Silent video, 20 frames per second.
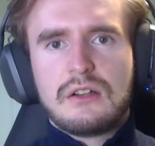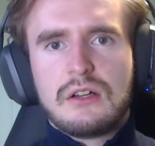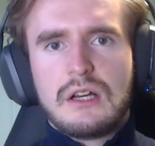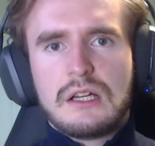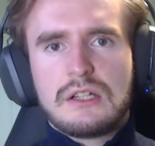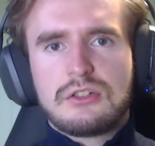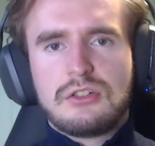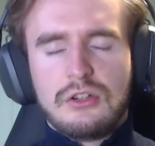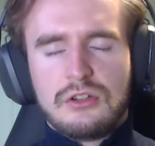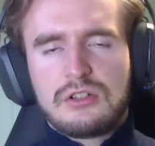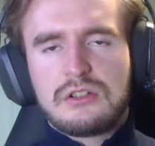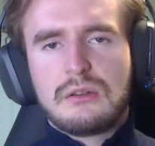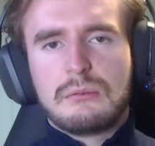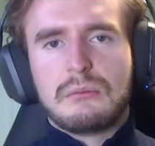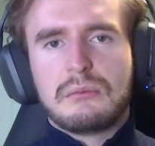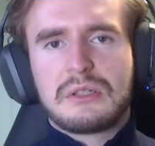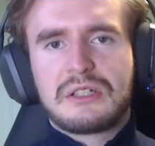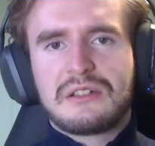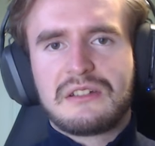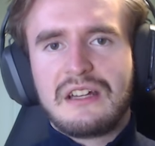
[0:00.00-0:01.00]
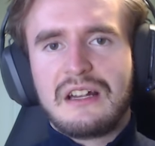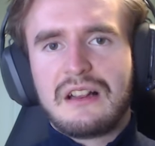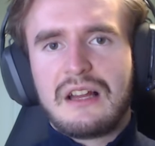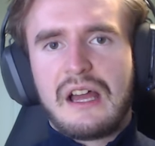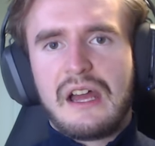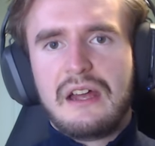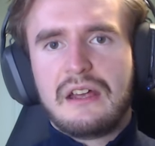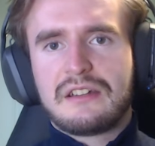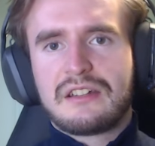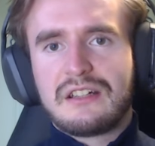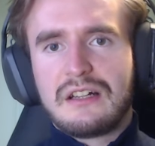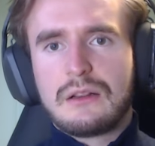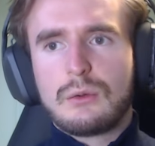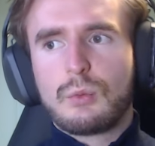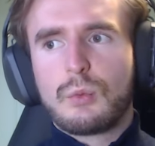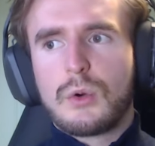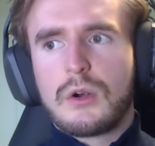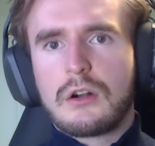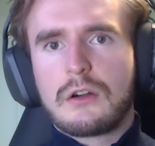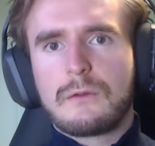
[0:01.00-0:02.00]
system still
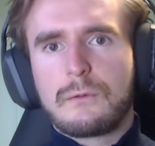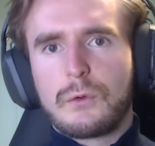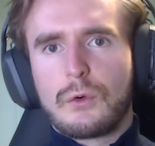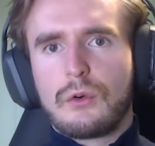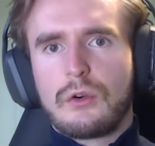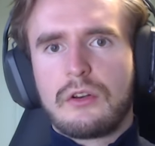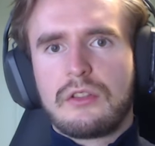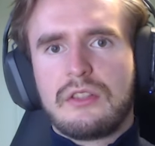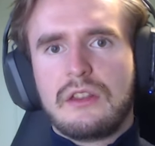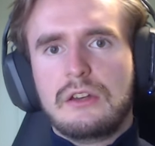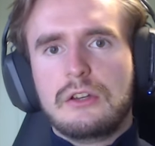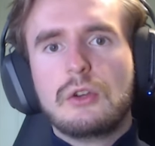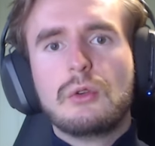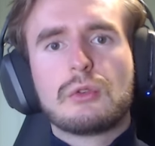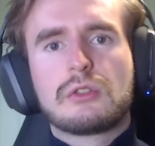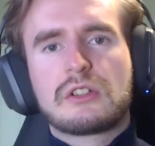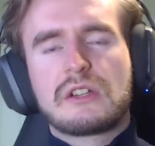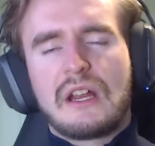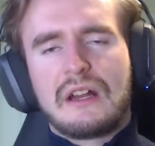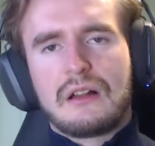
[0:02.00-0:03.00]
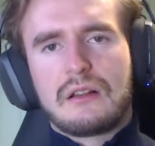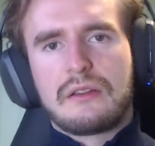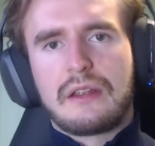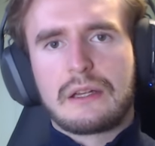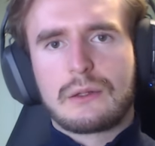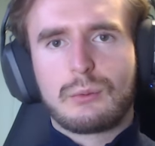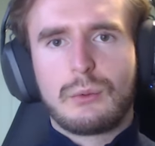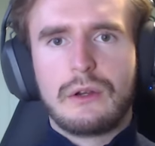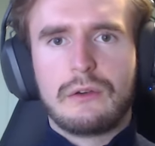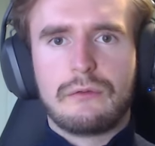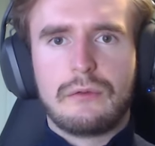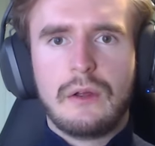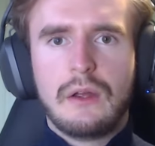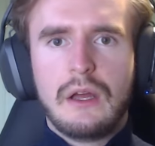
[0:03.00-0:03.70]
work for the new scale that we've